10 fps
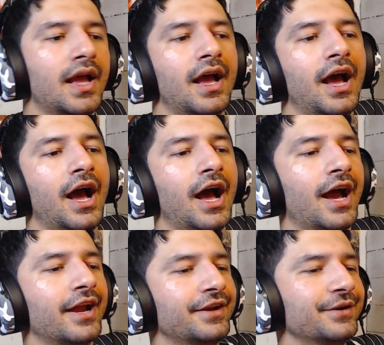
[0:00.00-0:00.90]

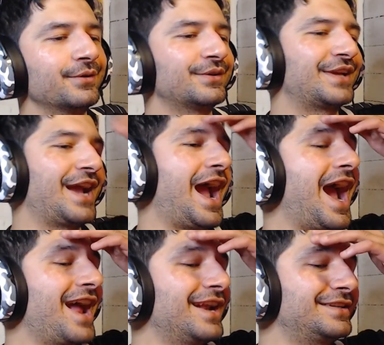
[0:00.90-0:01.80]
I knew it.
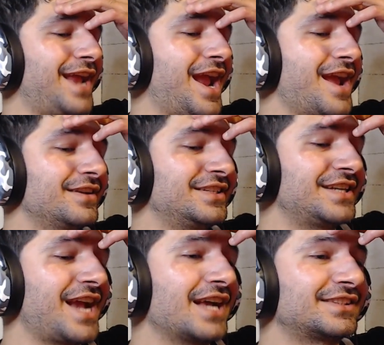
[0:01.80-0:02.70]
God damn, she
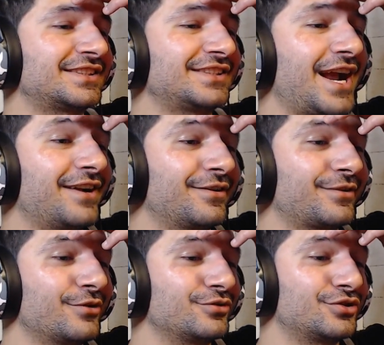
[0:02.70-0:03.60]
got Shadow
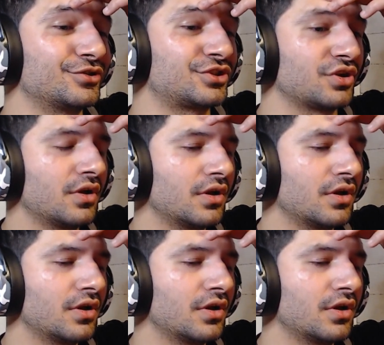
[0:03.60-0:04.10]
Glow Jutsu.